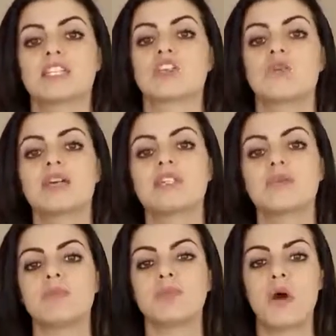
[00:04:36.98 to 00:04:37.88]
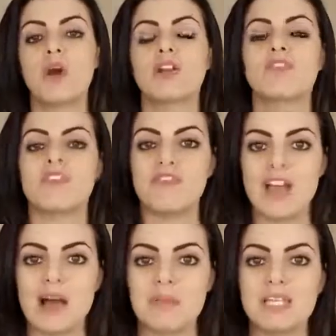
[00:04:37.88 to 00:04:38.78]
that's going to be part of a
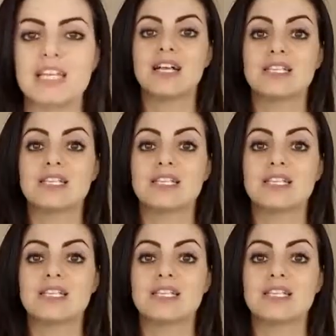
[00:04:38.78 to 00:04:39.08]
family,